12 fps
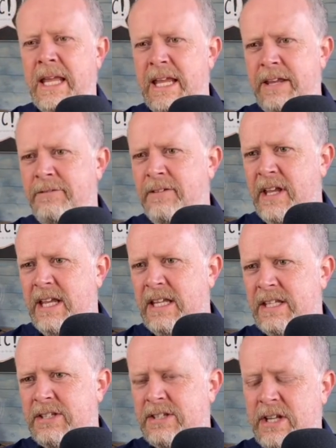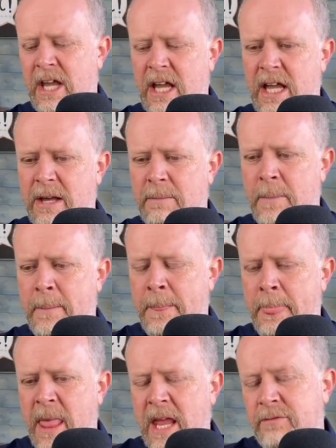If it's
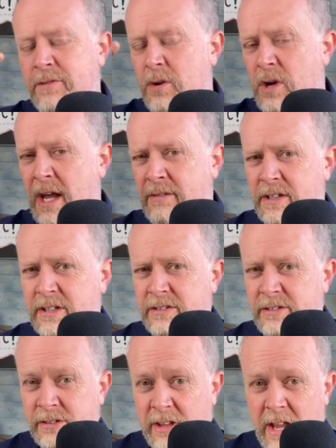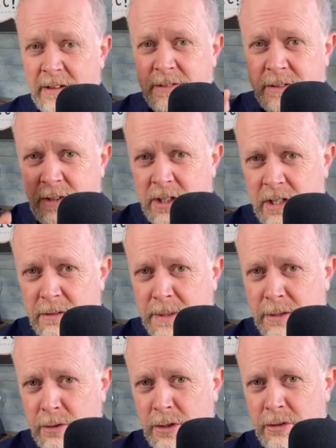if you're having staff, if you're going to be
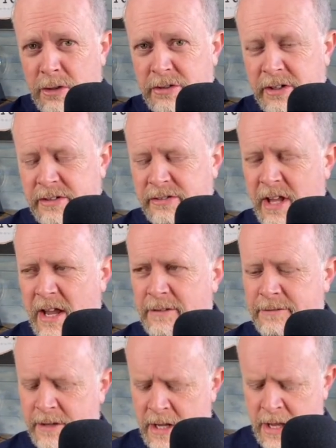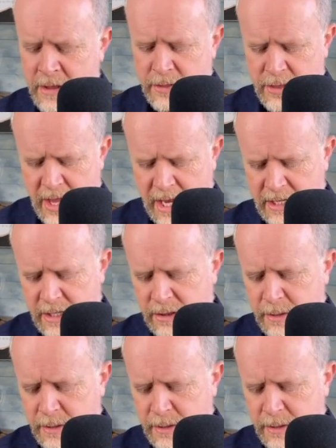recruiting staff, then the